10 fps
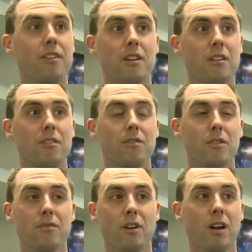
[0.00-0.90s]
seeing this
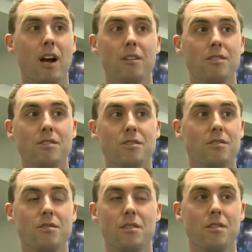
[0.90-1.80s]
for Collin is
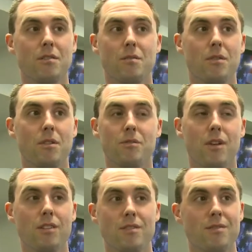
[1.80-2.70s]
just...
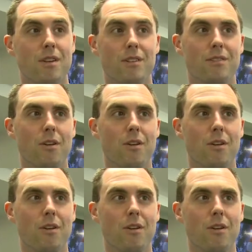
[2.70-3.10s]
It's